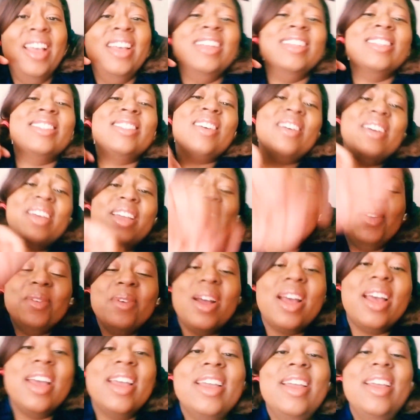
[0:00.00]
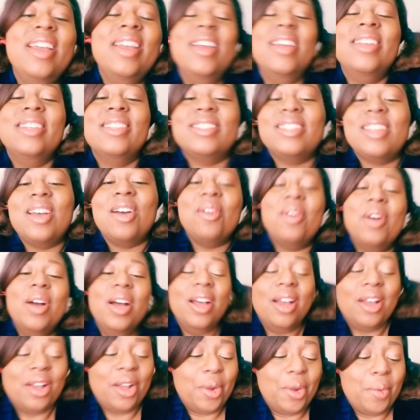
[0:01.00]
So anyway,
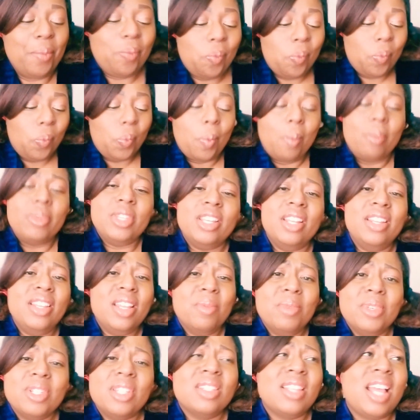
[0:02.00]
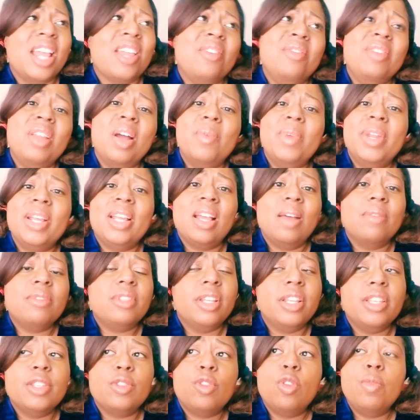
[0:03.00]
Cynthia was just like, when it
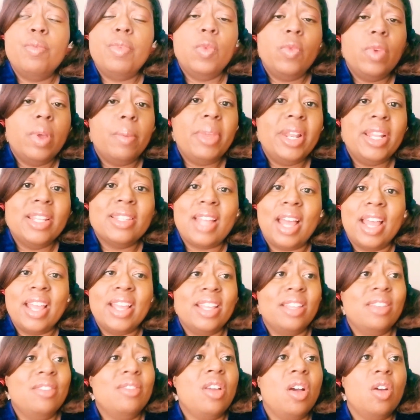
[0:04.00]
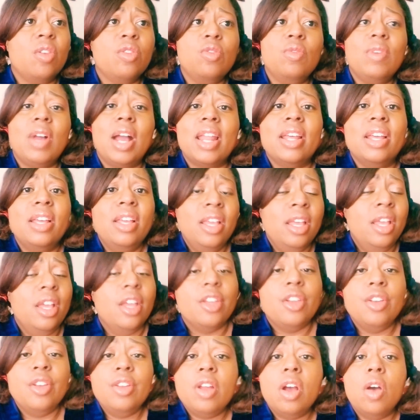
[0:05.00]
comes to this group of women, it's like, you gotta,
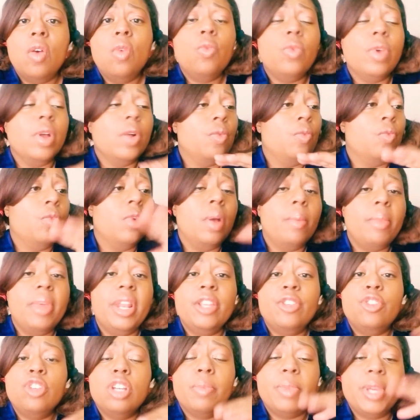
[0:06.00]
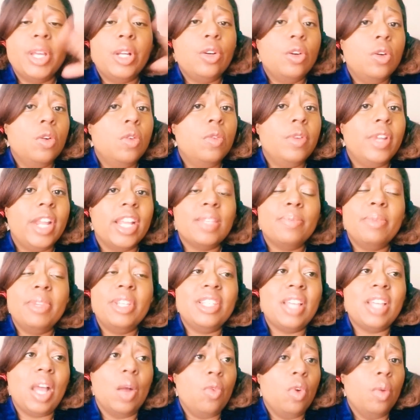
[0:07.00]
1 minute you could be cool, next
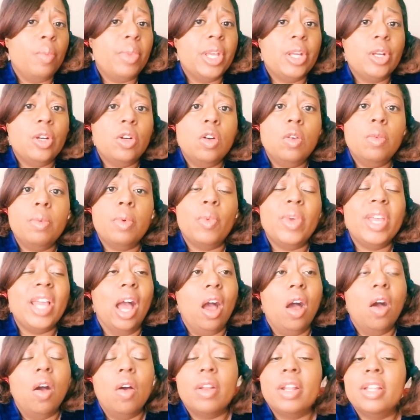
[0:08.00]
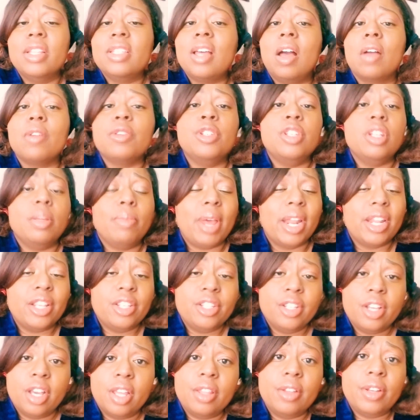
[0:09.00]
minute y'all won't be cool, but we all done talk shit about
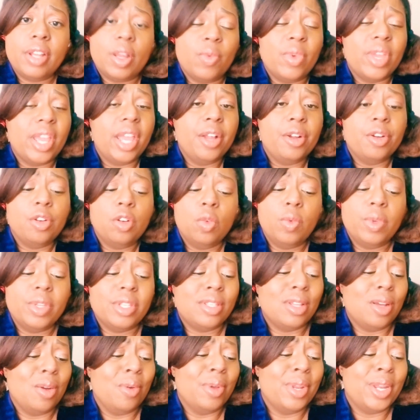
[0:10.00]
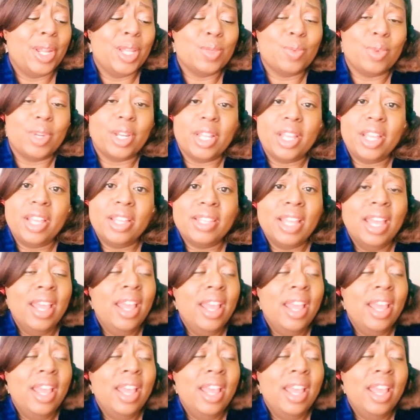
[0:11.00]
each other that we ain't cool with, so it is what it is.